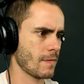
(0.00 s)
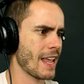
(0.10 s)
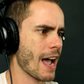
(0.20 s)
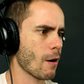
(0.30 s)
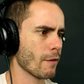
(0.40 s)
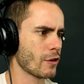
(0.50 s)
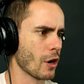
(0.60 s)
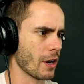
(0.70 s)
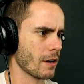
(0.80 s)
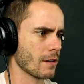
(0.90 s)
Now I've
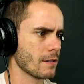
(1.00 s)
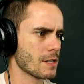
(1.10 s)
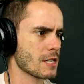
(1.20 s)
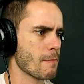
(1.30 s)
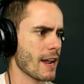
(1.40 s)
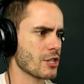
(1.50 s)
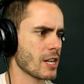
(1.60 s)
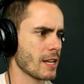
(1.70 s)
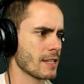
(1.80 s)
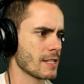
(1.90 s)
got it.
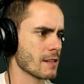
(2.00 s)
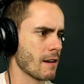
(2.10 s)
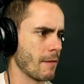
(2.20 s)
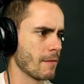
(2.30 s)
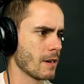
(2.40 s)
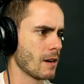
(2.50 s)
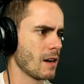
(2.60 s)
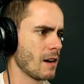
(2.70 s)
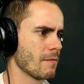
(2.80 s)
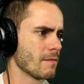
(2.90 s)
Smashing it this time.
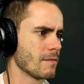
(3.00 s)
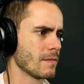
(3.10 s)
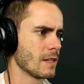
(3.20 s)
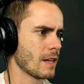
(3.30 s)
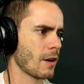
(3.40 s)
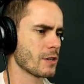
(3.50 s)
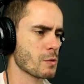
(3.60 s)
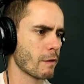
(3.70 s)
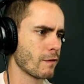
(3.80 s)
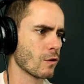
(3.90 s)
Oh, oh, I
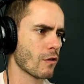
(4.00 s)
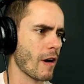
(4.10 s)
just went full